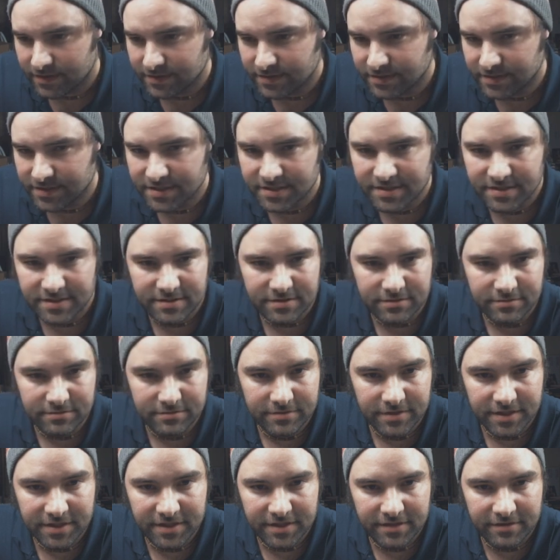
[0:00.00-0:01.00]
This is a
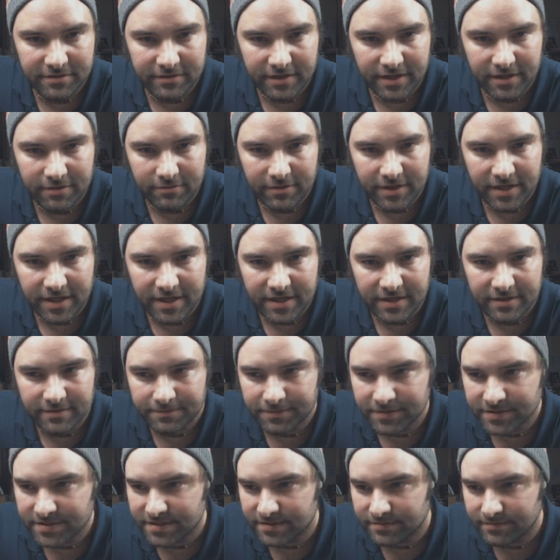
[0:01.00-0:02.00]
really great way to
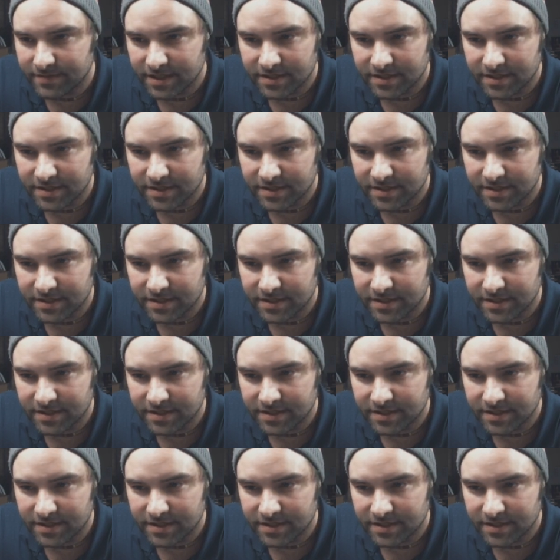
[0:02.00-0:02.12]
put some